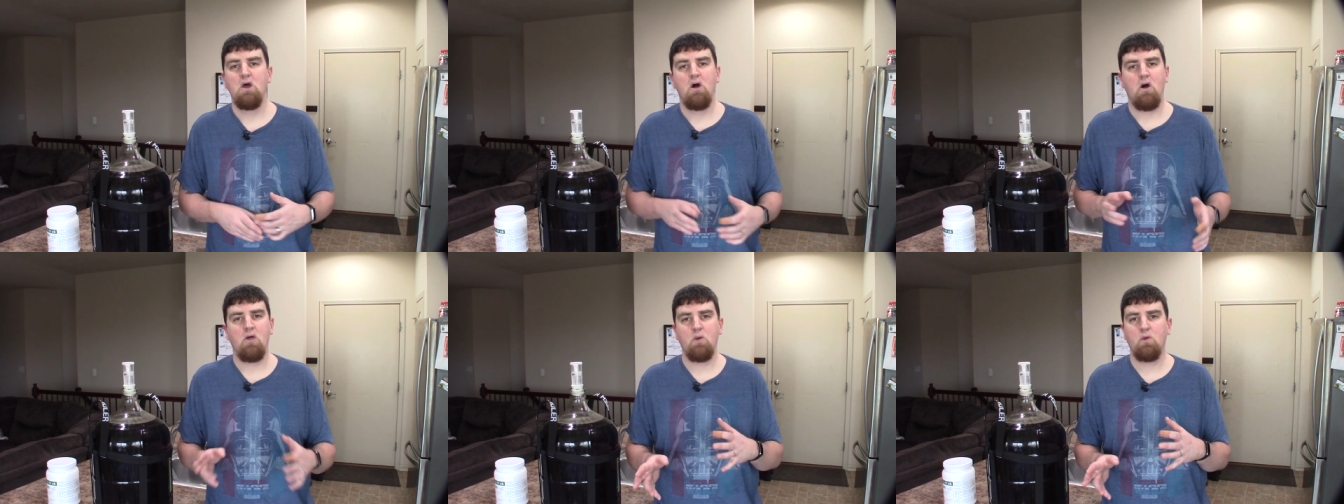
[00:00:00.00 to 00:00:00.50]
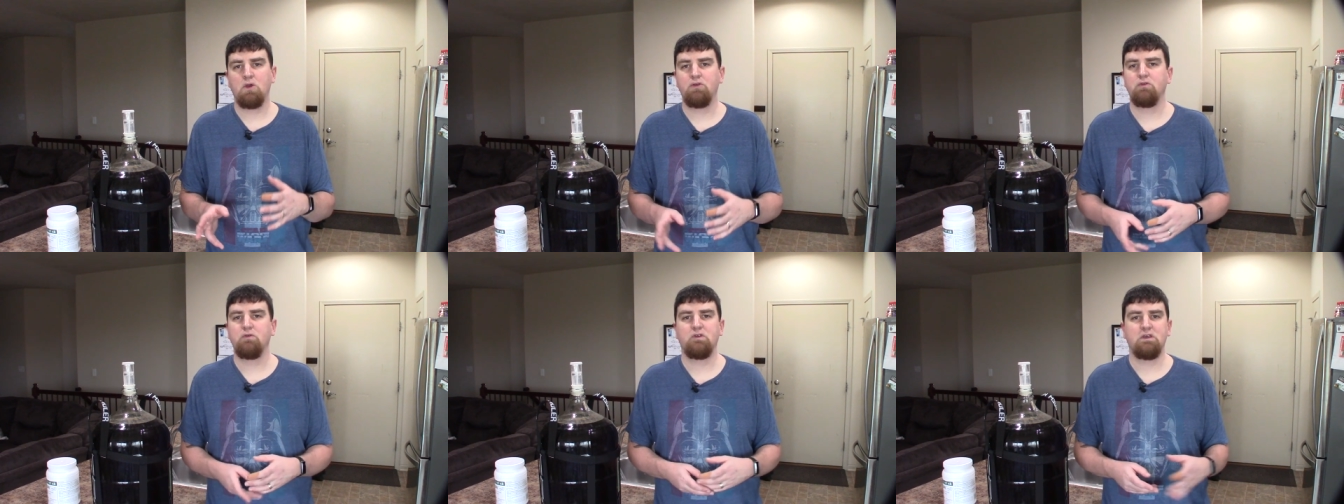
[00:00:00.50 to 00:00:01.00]
All I want to
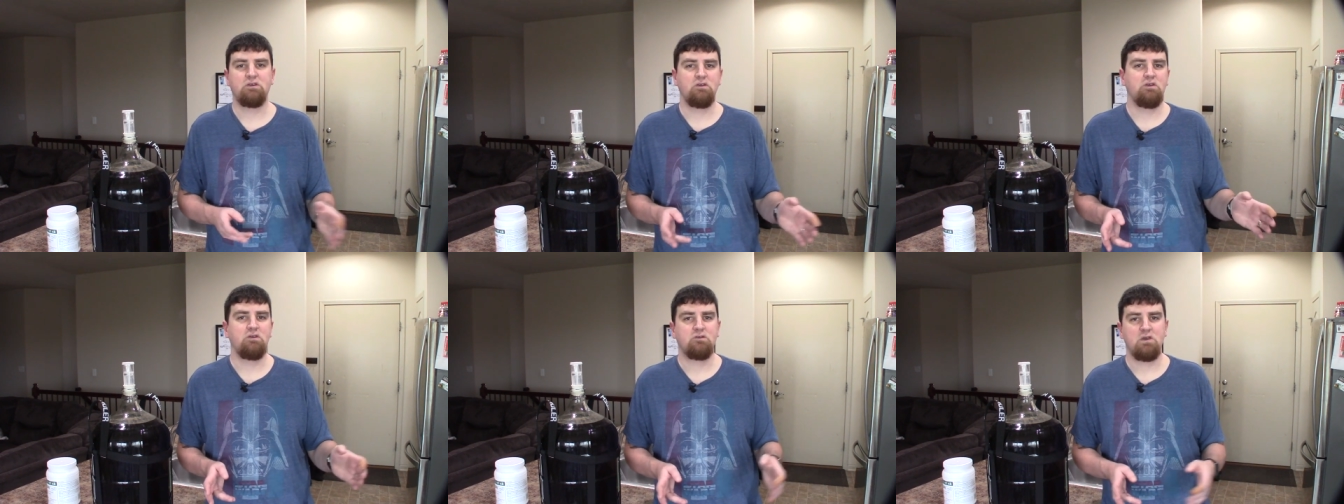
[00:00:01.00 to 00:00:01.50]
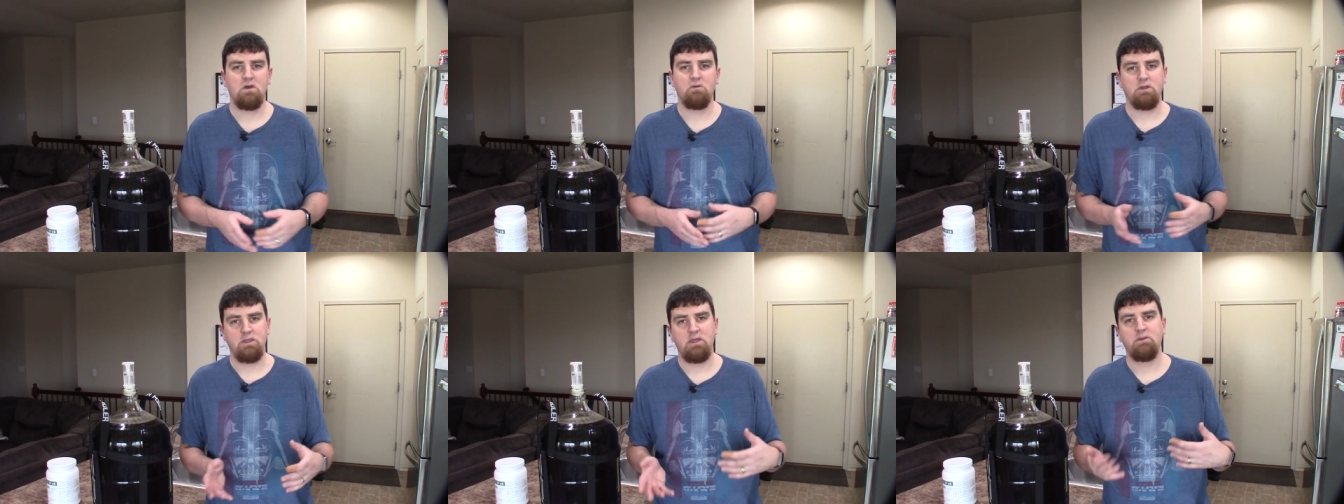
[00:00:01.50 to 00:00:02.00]
do is get the yeast out
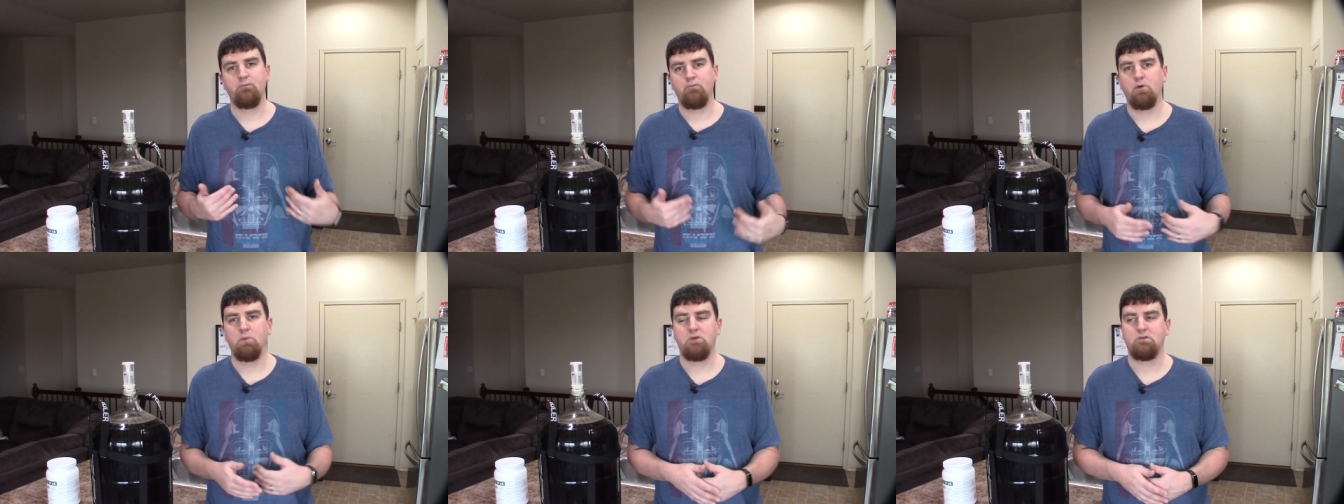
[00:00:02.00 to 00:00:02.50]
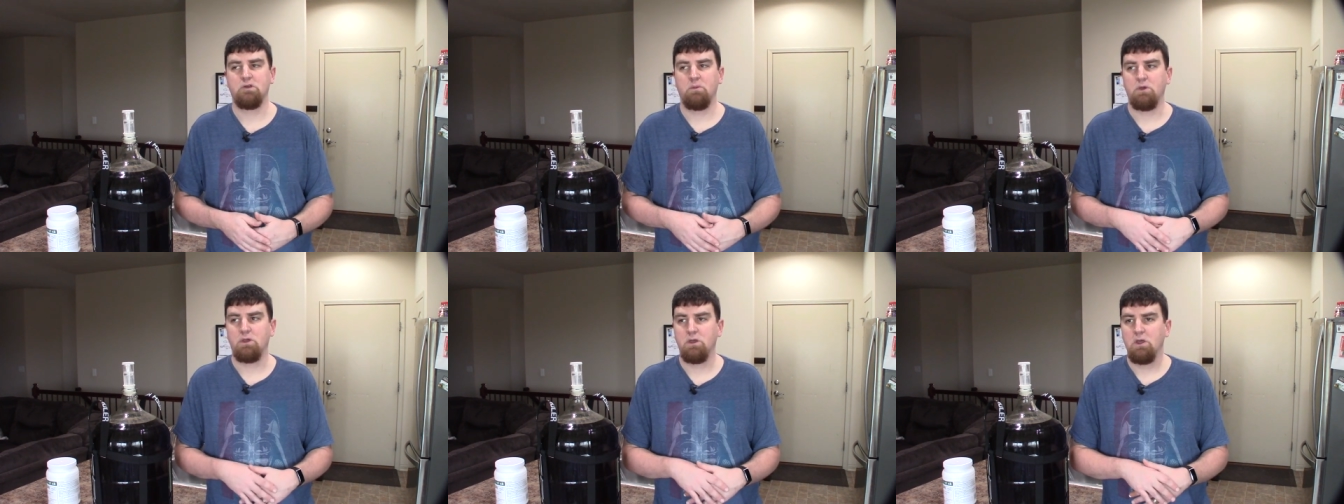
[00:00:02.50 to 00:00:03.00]
again for my stomach.